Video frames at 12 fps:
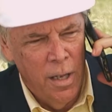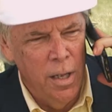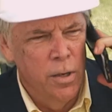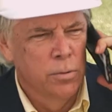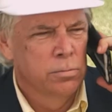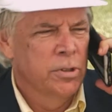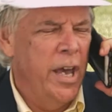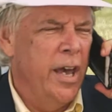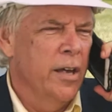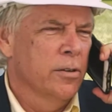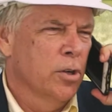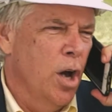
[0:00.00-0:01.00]
Hello,
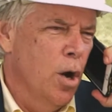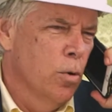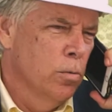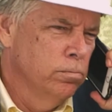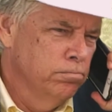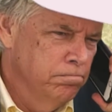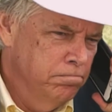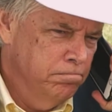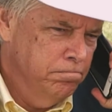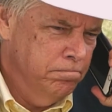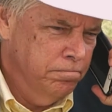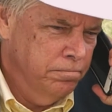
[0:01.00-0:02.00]
Dan, go.
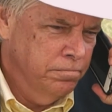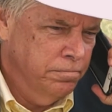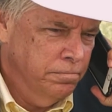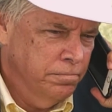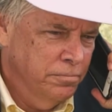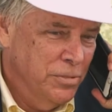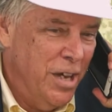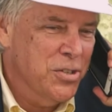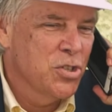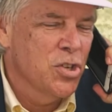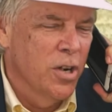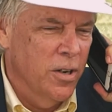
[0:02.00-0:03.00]

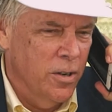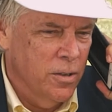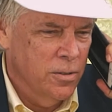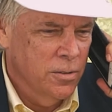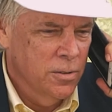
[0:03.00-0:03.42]
Yes, sir.